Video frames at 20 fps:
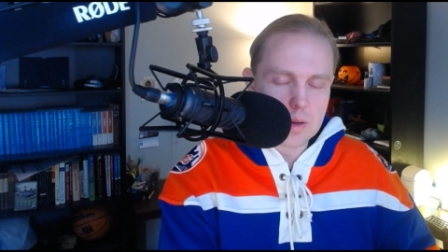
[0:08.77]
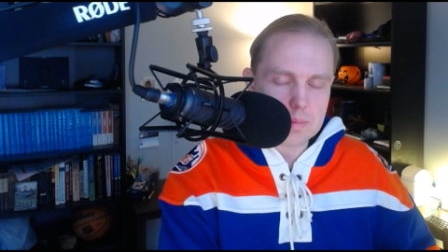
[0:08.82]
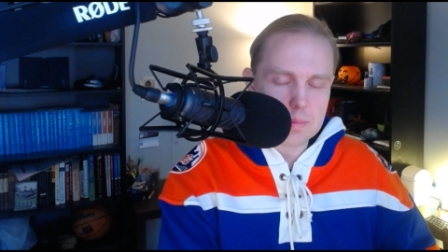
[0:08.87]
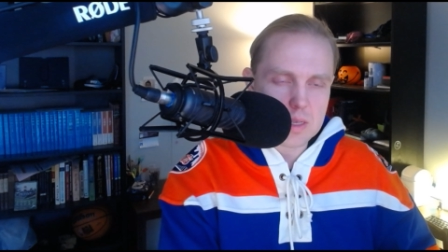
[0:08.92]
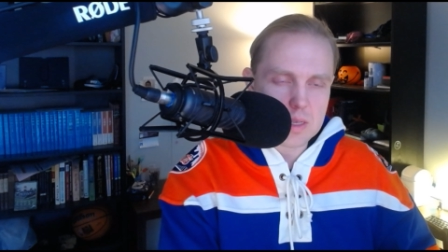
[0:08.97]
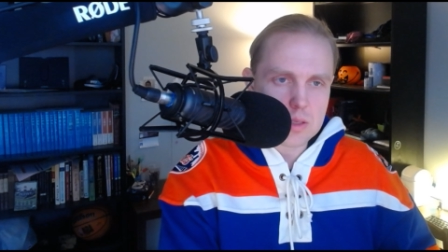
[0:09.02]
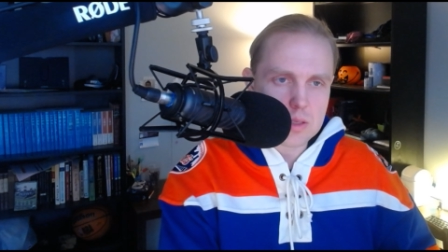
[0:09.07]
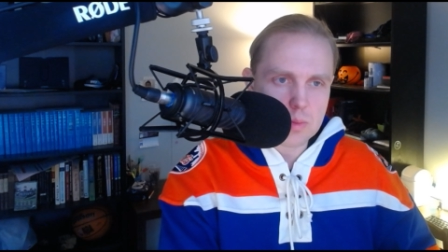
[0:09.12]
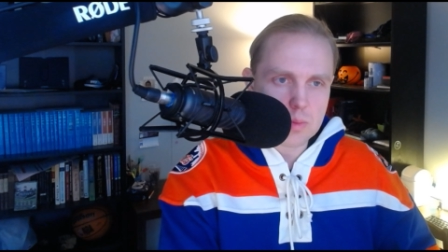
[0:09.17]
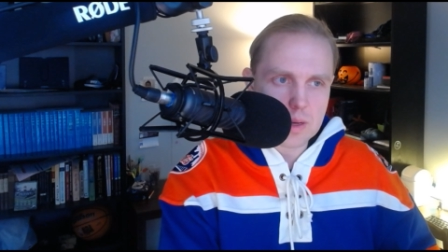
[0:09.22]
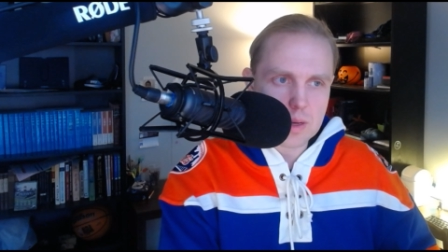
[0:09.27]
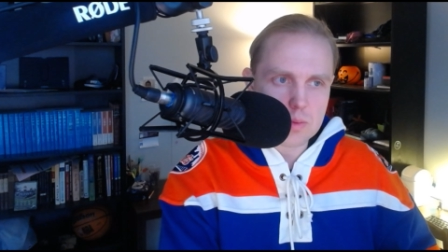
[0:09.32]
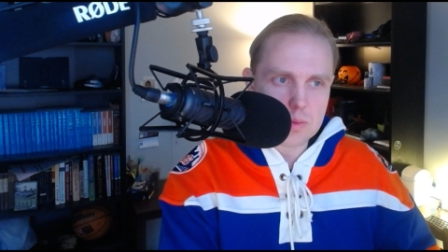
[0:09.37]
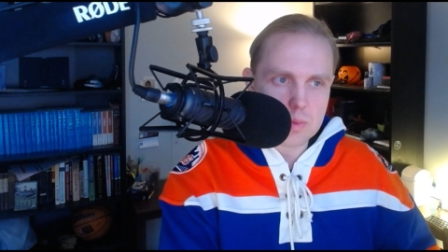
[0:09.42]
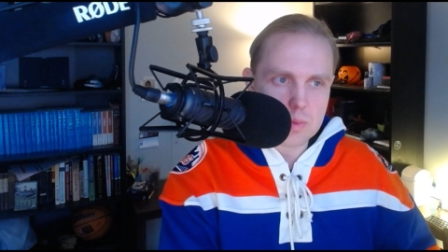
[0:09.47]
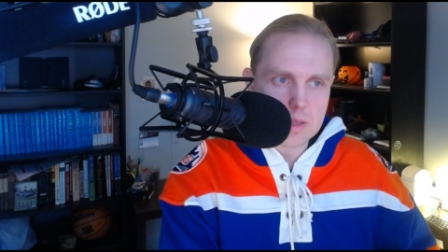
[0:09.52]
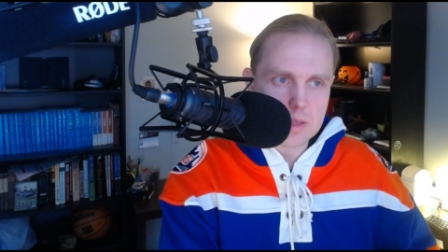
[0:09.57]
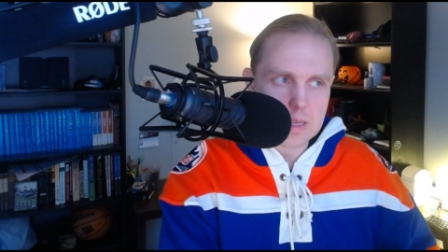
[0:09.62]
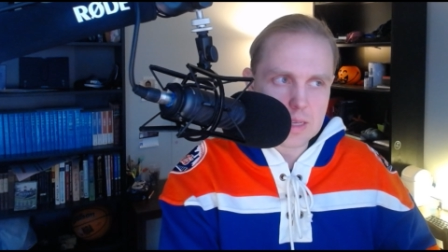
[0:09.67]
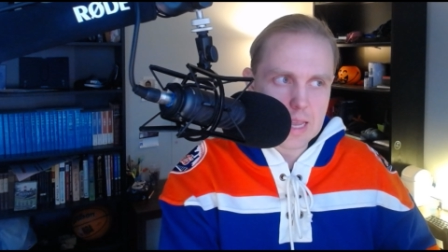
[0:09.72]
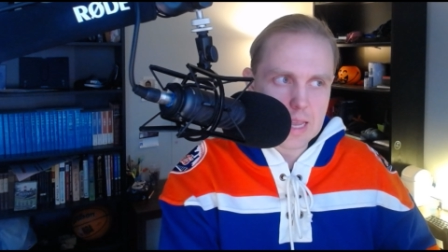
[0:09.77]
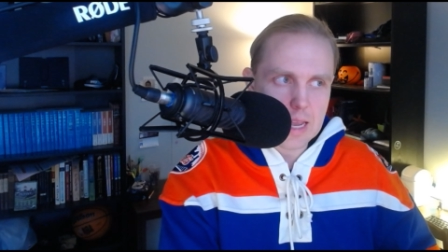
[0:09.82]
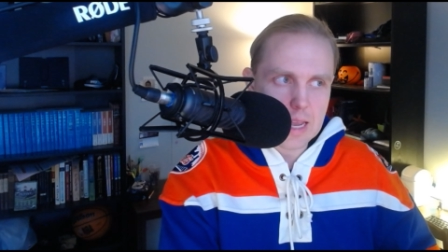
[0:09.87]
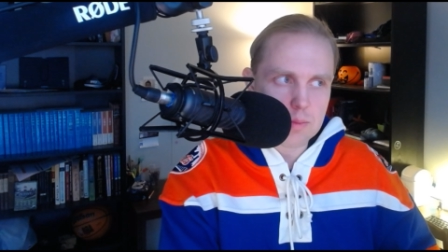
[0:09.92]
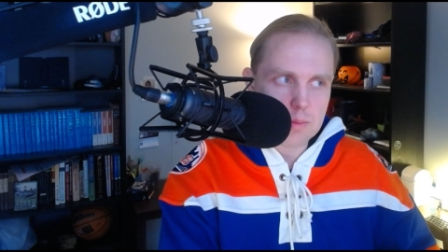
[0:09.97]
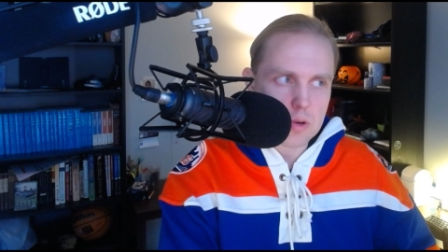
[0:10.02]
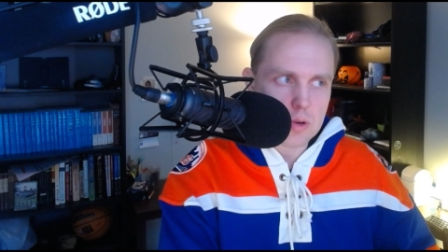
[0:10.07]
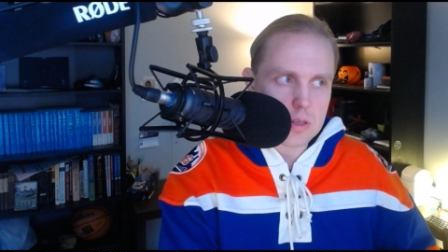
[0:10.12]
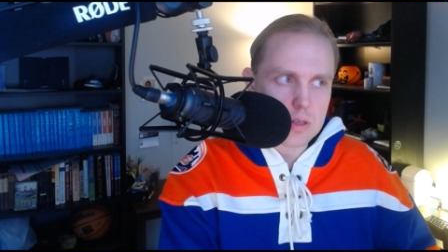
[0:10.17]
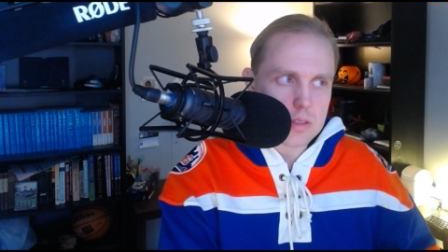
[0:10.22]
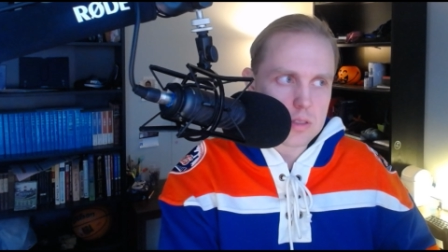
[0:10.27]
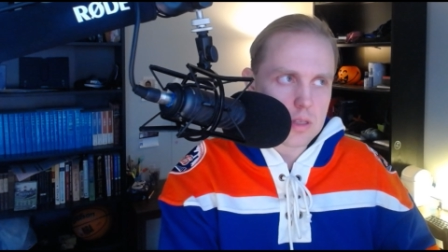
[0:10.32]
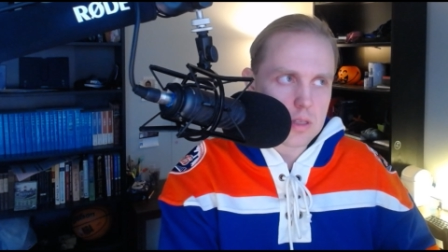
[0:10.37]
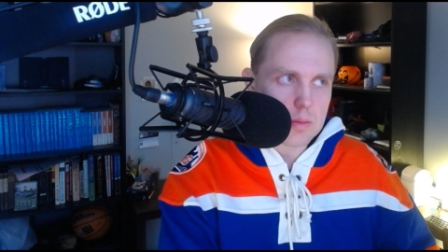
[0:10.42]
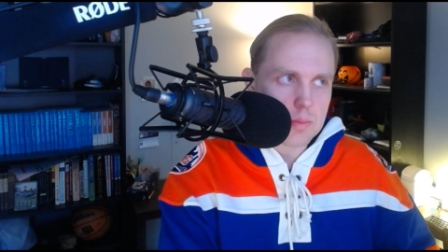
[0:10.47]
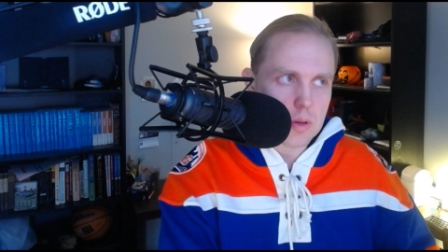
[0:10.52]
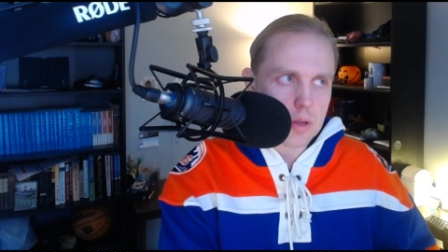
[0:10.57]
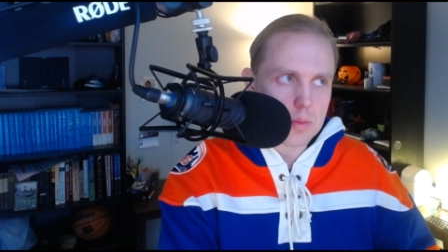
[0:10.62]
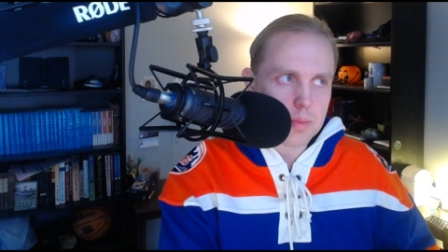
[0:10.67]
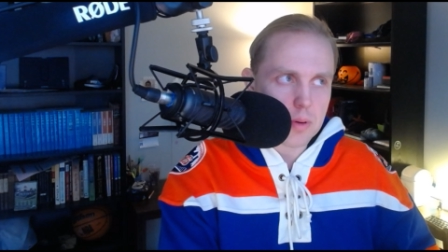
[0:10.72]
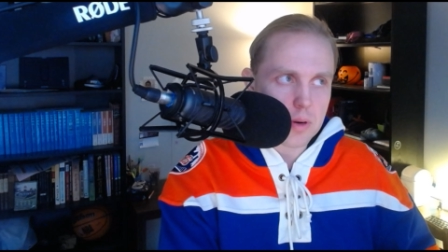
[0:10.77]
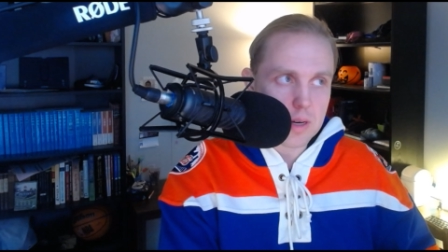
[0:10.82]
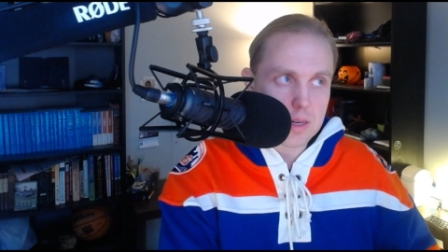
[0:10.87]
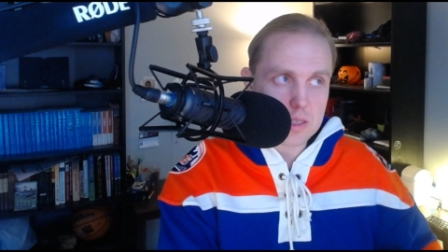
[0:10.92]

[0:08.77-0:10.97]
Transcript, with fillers: mess around with the cameras in the ballpark,